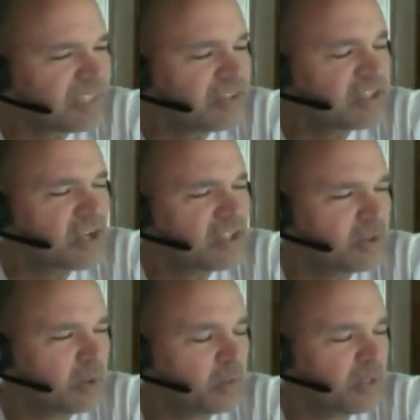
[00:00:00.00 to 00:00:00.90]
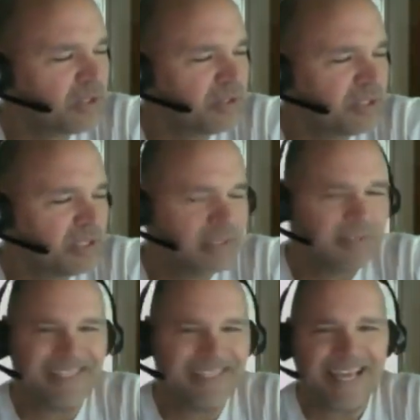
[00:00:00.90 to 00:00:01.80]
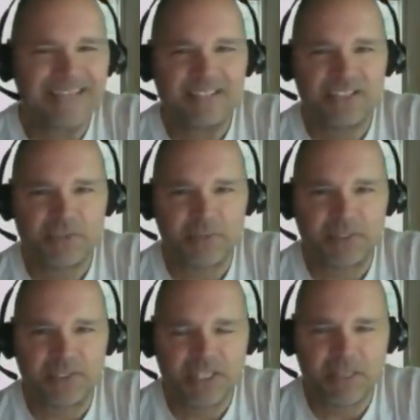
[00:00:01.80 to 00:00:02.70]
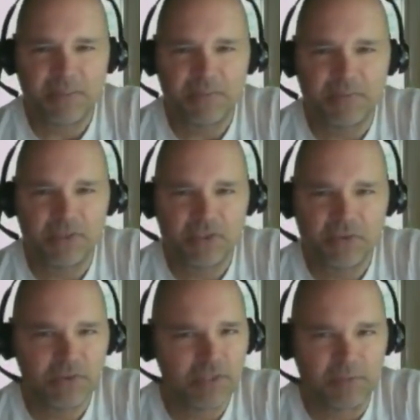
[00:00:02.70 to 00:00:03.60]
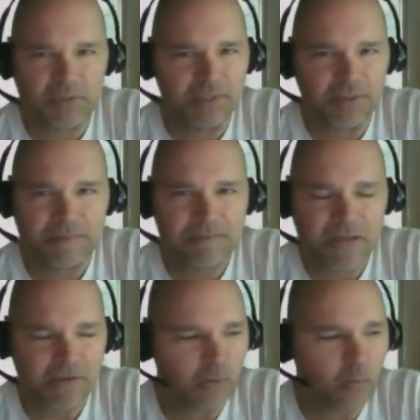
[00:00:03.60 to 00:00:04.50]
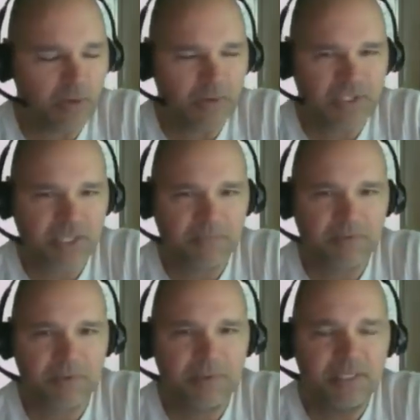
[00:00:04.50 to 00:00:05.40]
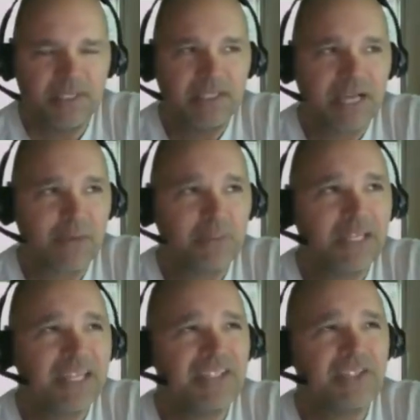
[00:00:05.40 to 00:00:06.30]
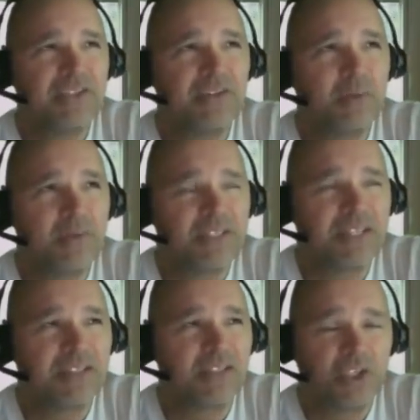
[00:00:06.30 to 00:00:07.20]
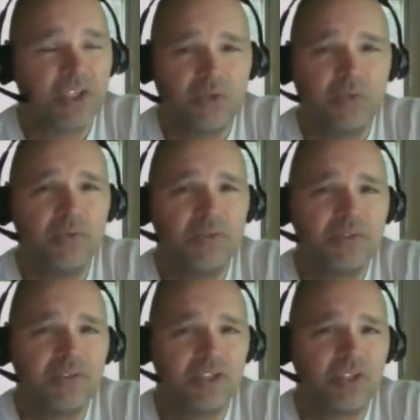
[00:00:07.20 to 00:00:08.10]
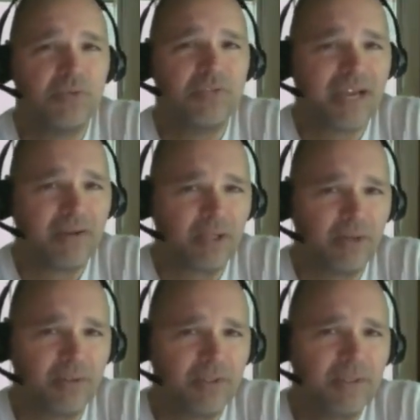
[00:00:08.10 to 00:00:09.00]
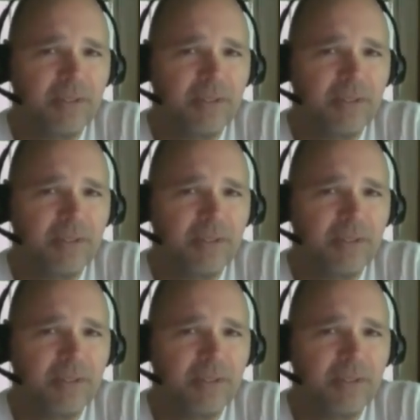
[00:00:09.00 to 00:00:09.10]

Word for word: There's also a weird, nasty streak that's come up through this truth community. I don't know where it's come from. I relate it to the almost like the Q the Q download.